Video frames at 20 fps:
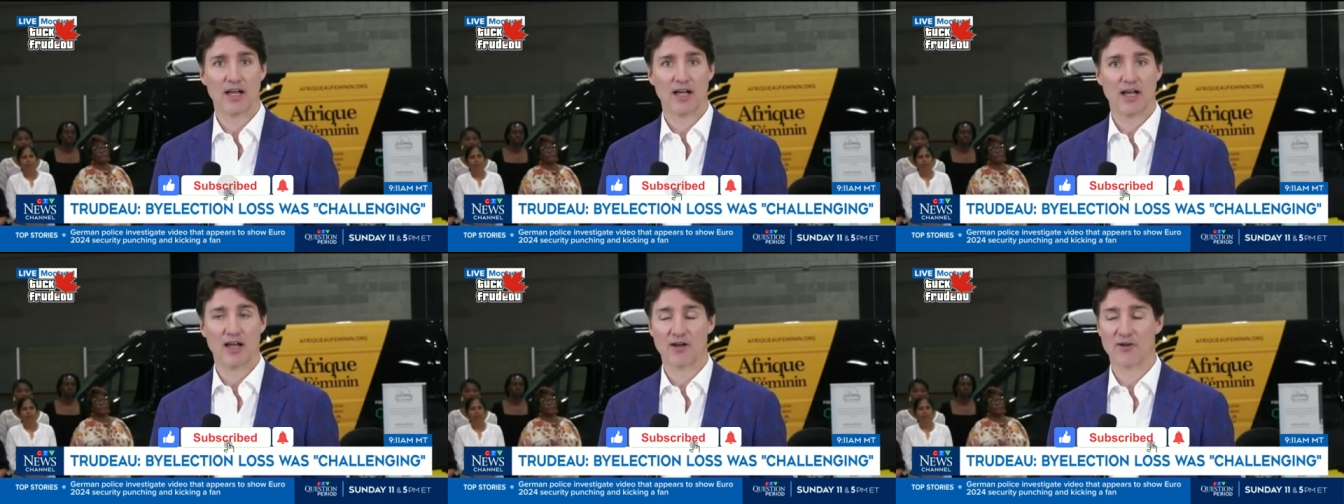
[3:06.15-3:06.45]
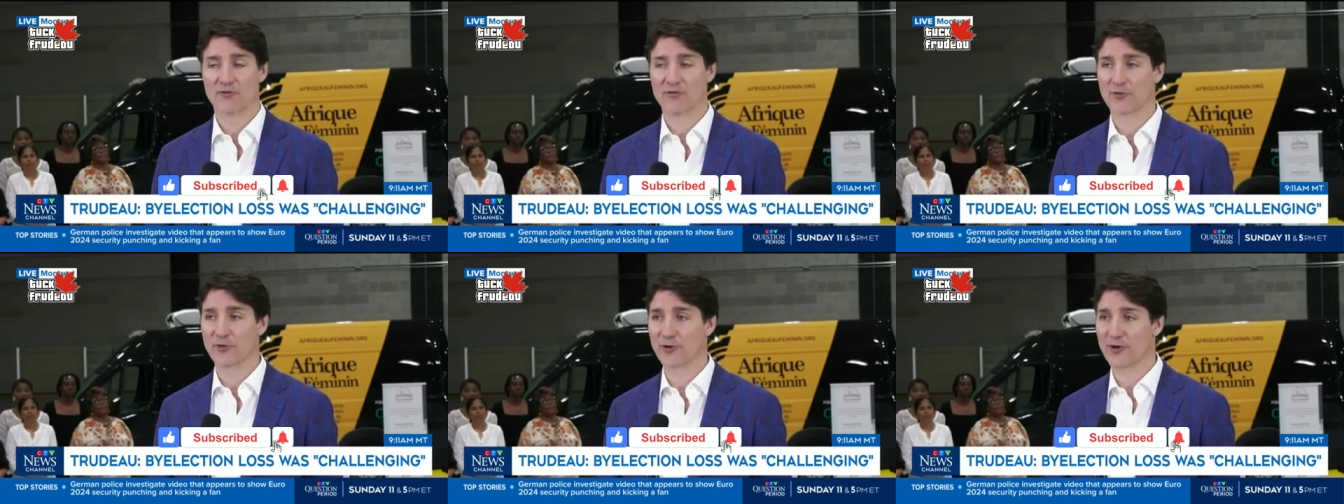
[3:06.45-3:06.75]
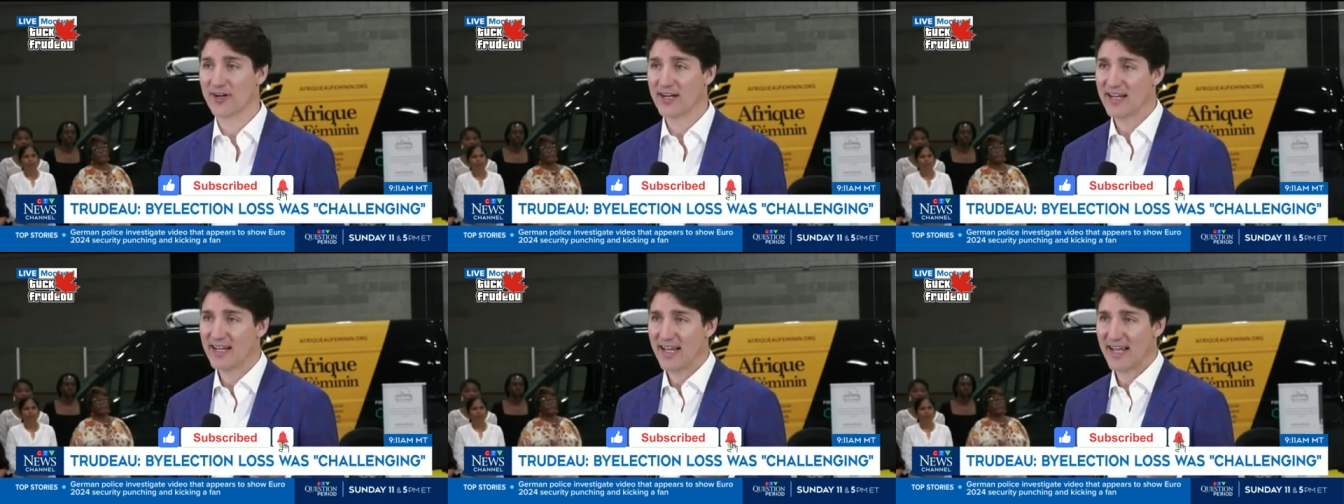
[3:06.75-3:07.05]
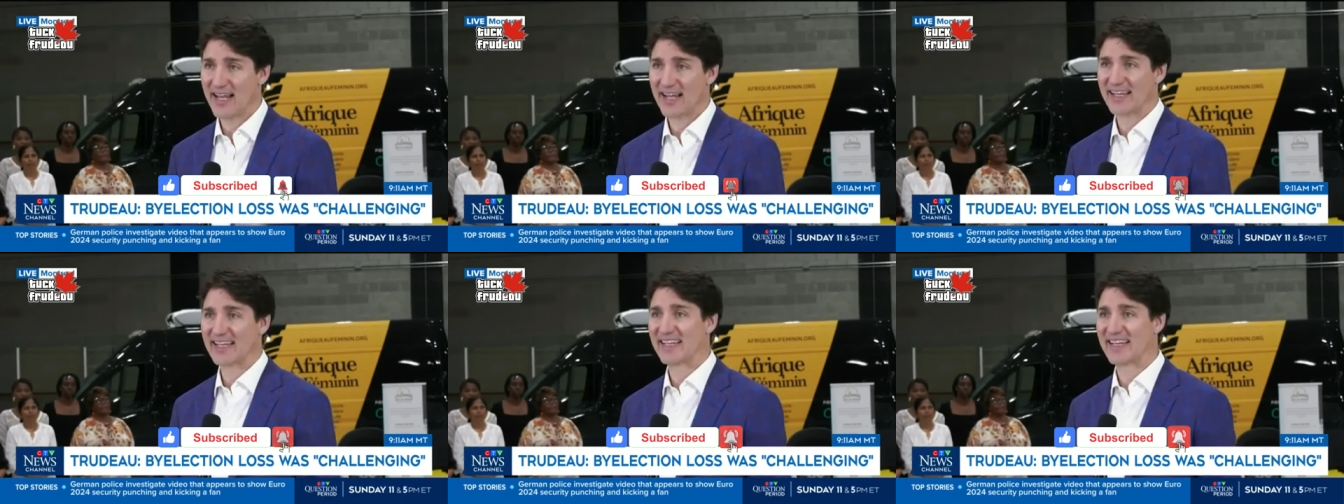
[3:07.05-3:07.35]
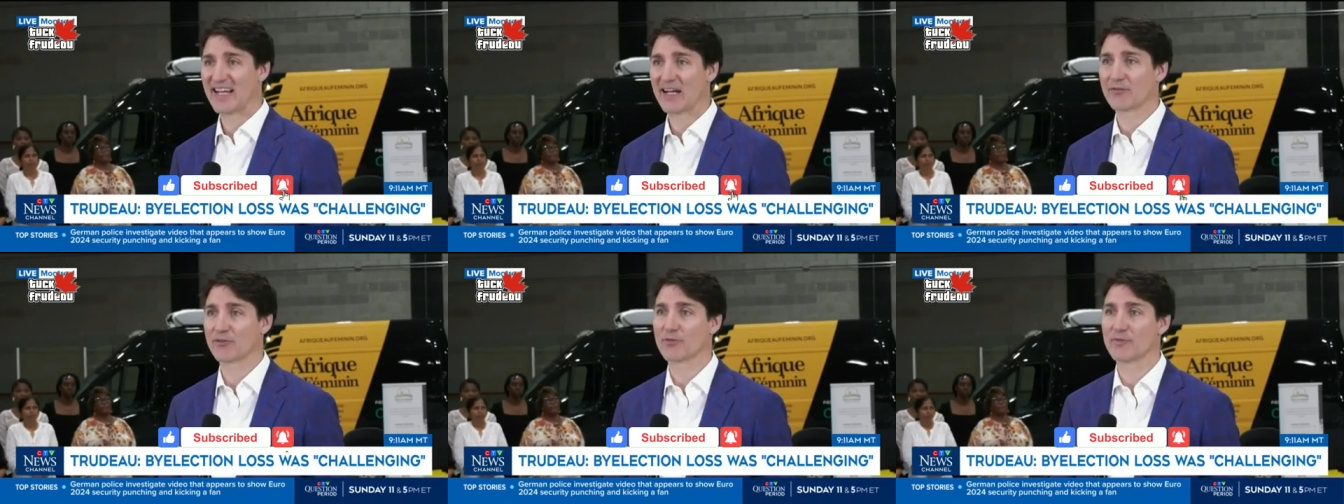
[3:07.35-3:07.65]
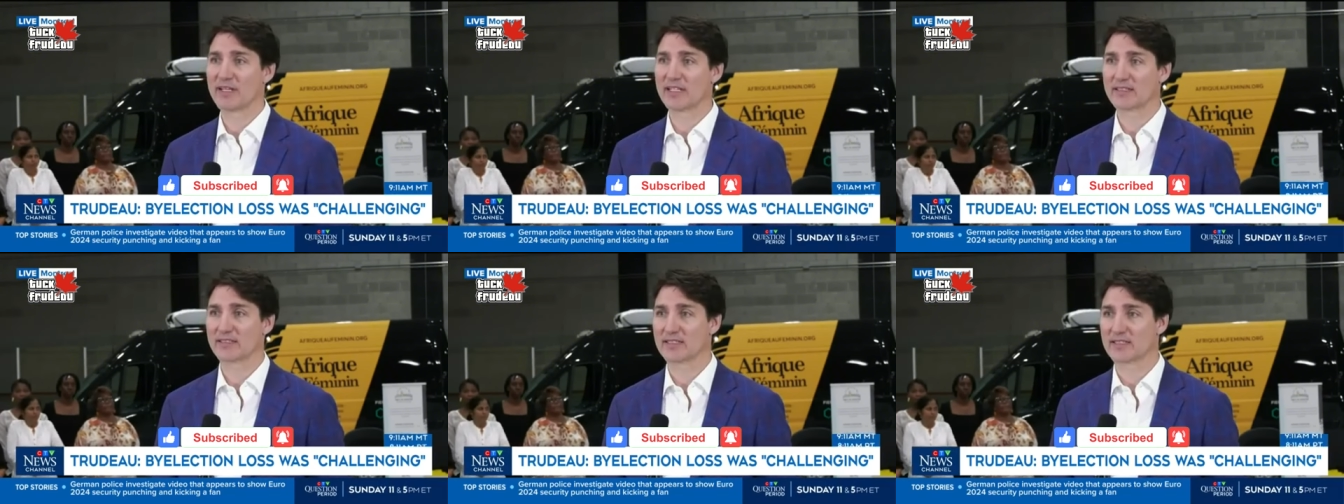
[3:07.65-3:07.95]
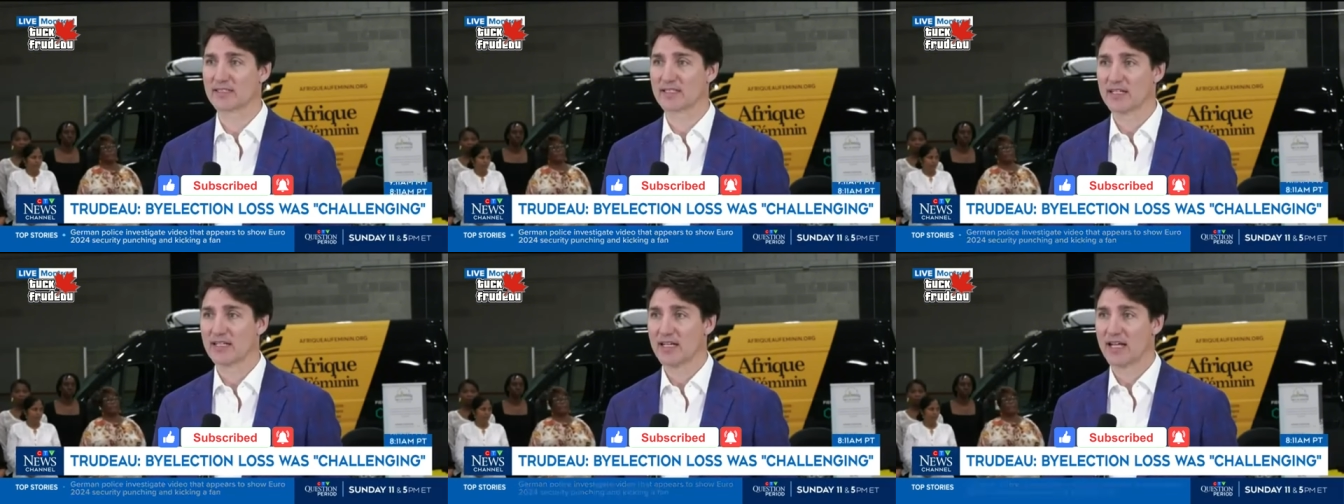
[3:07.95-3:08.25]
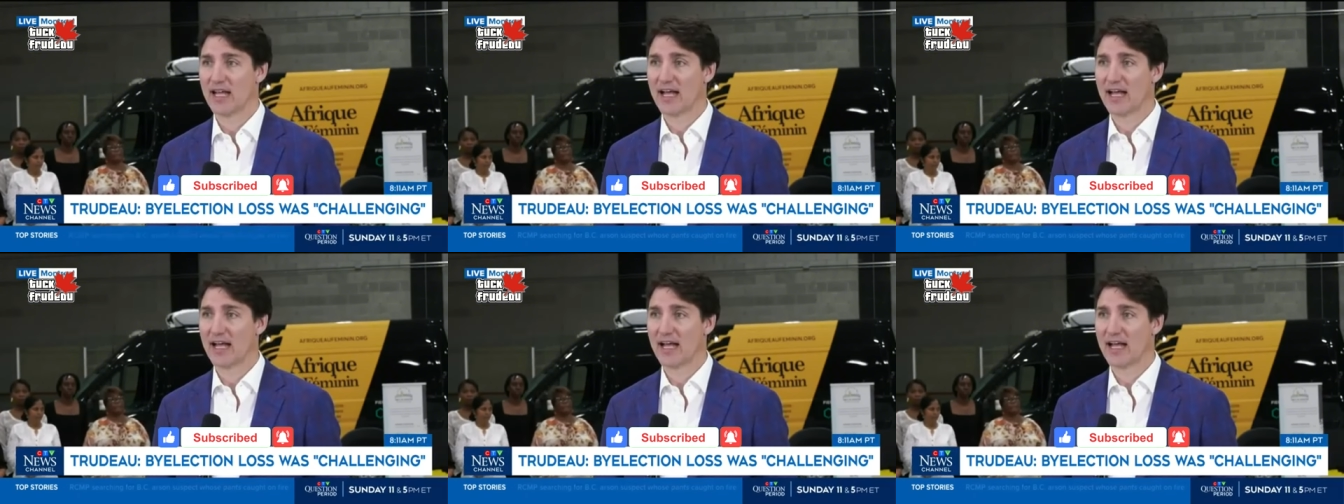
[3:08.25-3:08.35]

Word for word: uh, for uh, governments